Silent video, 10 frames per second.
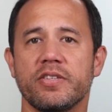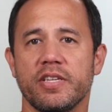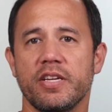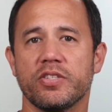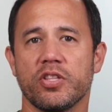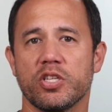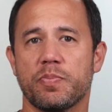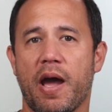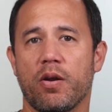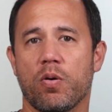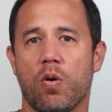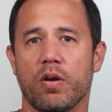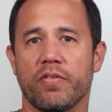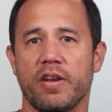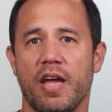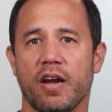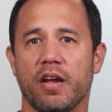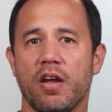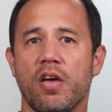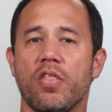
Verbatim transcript: disease in the spinal cord of the neck,